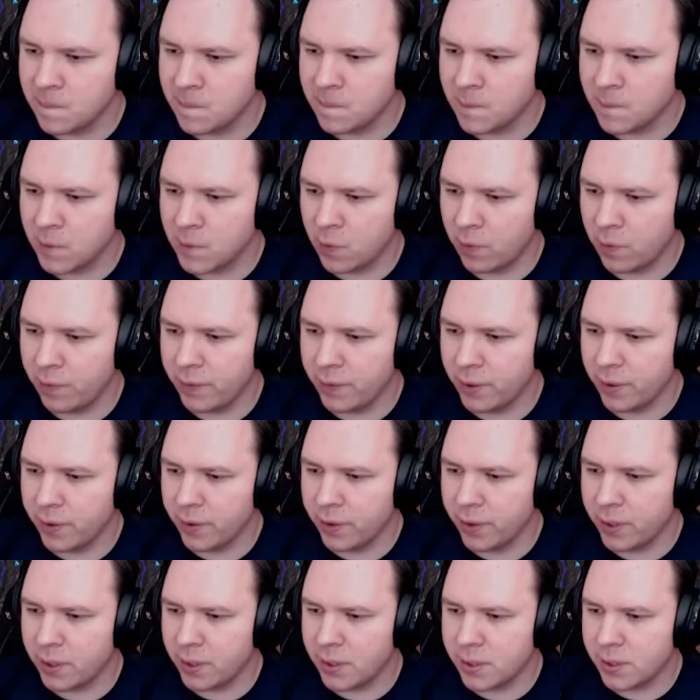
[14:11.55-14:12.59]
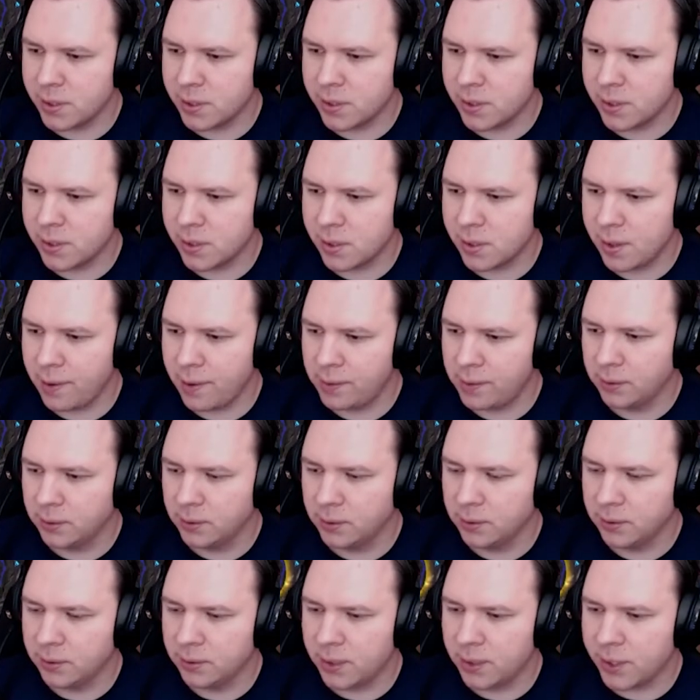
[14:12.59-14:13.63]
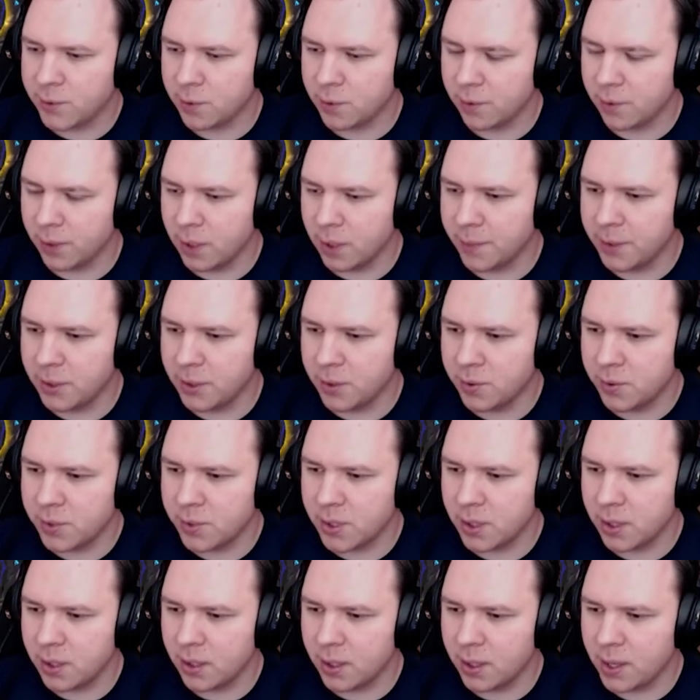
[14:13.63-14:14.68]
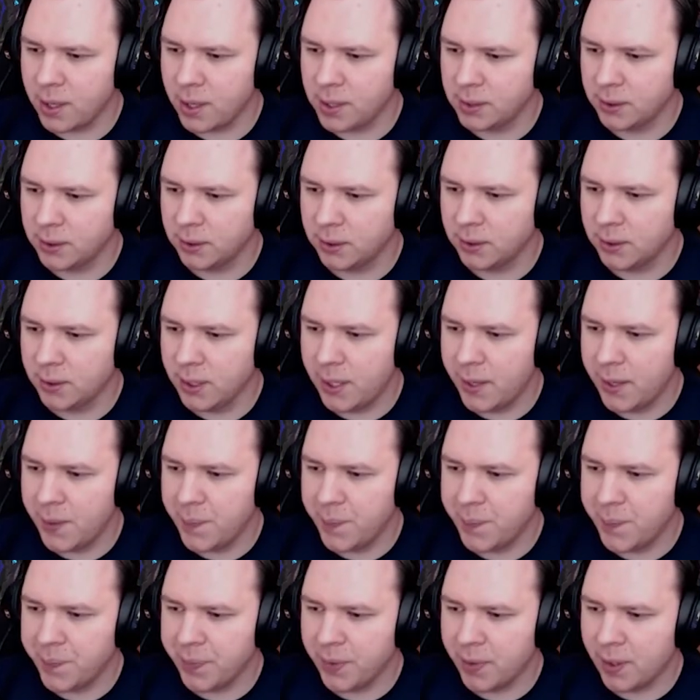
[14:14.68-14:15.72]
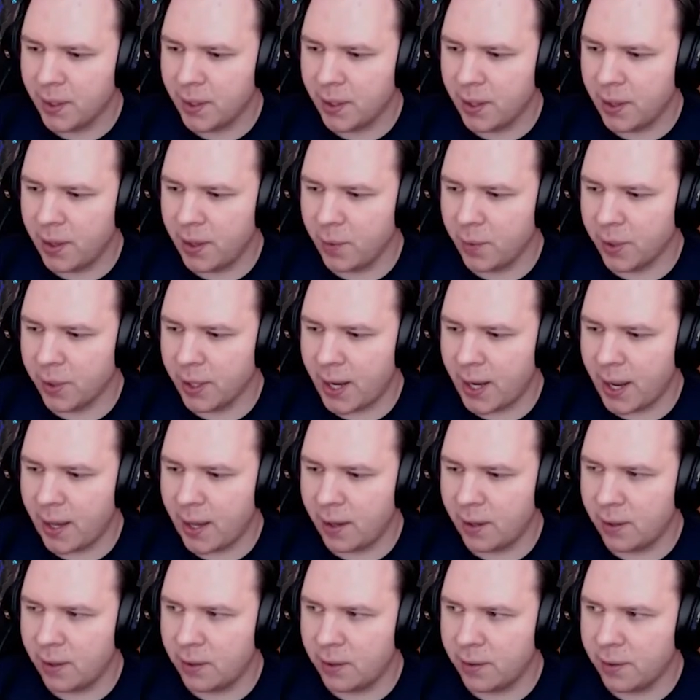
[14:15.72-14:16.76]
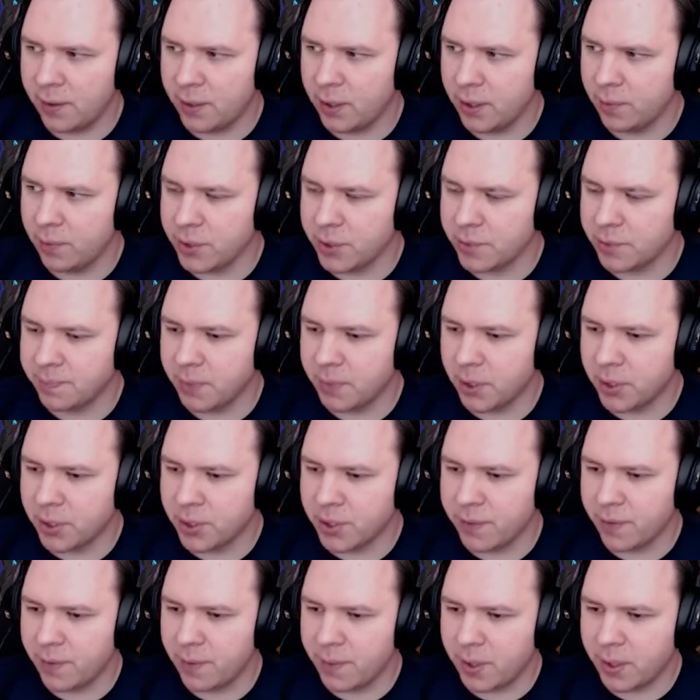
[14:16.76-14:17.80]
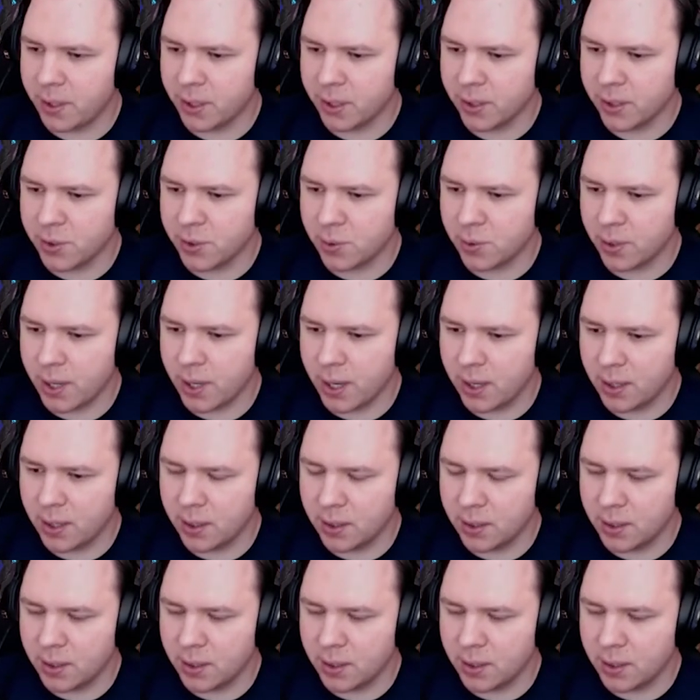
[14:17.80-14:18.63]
Reveal this. That's what we're going to be using. Then we can add the March of the Monarchs to our hand.